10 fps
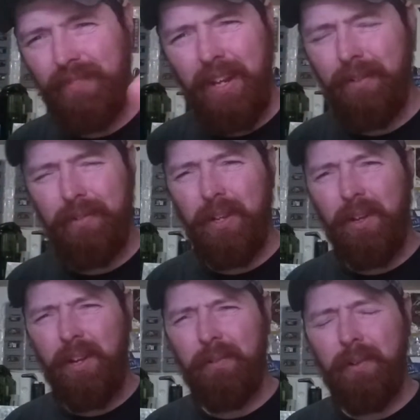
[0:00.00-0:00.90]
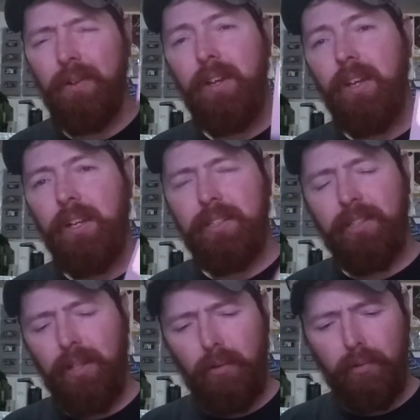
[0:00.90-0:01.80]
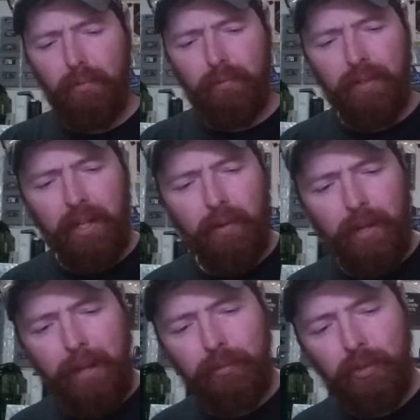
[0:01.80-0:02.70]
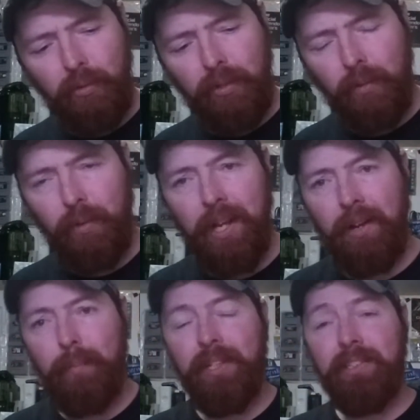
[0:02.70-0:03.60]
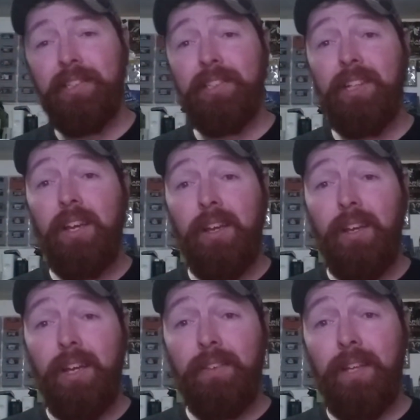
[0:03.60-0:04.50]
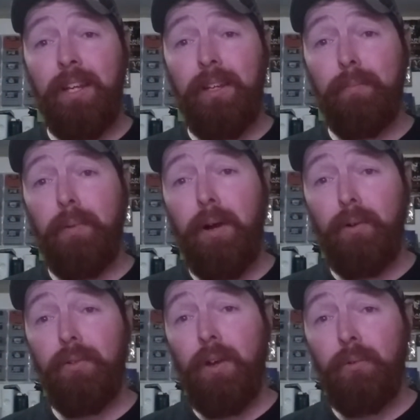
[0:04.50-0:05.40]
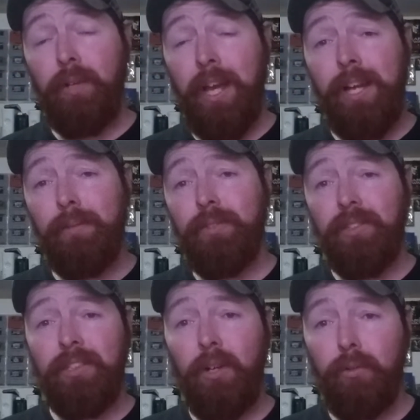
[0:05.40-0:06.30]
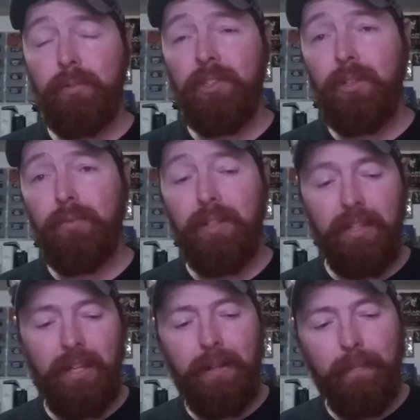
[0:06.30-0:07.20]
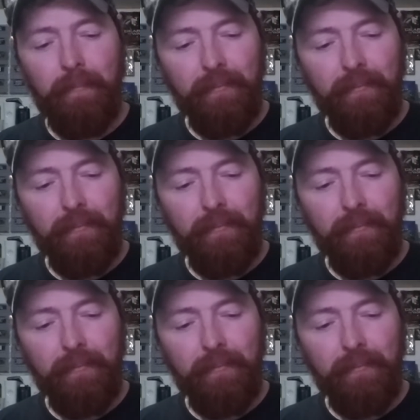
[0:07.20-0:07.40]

I don't know. It's a local video game store that went out of business, and they bought old games and sold them and stuff like that.